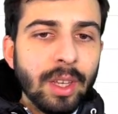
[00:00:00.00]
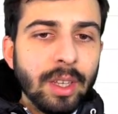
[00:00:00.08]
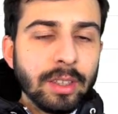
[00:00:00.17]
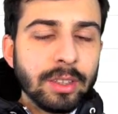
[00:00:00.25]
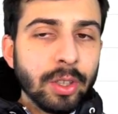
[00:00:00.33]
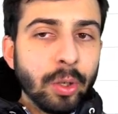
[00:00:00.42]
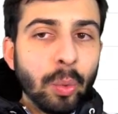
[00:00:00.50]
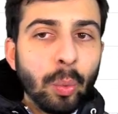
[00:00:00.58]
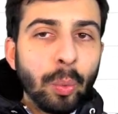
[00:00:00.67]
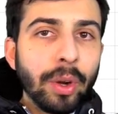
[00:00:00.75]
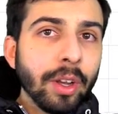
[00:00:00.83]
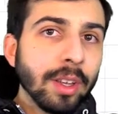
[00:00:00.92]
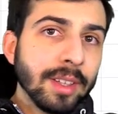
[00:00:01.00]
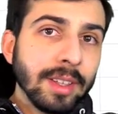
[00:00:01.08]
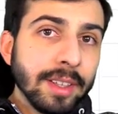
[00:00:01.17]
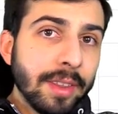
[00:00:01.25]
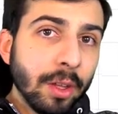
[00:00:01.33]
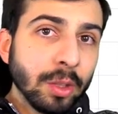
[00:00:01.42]
So we're gonna
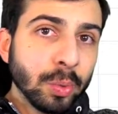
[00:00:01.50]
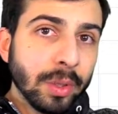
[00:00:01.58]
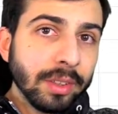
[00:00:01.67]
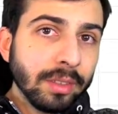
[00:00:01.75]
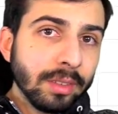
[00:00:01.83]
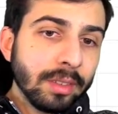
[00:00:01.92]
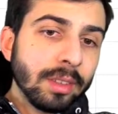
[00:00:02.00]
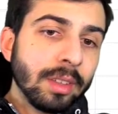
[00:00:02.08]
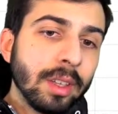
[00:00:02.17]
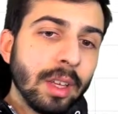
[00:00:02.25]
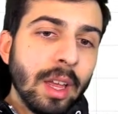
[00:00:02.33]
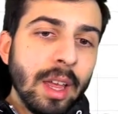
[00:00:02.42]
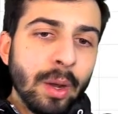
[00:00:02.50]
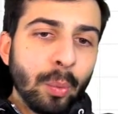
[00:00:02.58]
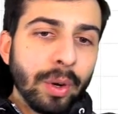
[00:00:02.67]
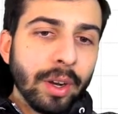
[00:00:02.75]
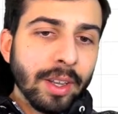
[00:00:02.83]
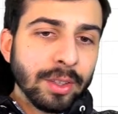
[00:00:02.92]
delete the old one.
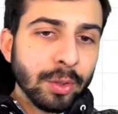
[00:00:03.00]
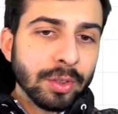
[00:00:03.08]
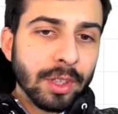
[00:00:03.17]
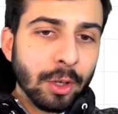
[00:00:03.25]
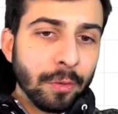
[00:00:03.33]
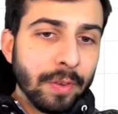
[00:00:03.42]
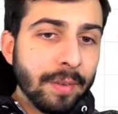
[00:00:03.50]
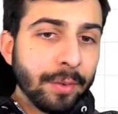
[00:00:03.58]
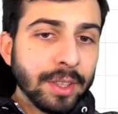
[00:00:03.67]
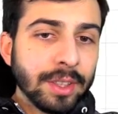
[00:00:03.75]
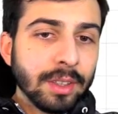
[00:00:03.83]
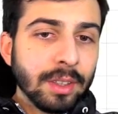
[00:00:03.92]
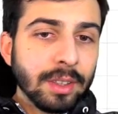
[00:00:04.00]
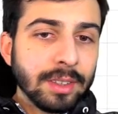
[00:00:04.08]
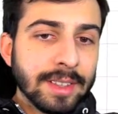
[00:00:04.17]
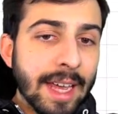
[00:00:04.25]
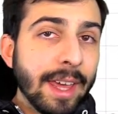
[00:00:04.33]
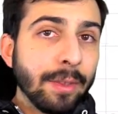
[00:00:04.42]
We're gonna choose our favorite
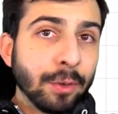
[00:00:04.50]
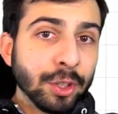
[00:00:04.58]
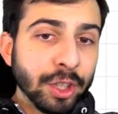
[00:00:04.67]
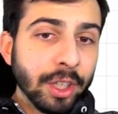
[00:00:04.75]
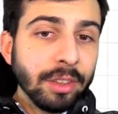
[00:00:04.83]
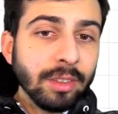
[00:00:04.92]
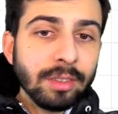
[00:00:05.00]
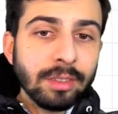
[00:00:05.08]
side for John.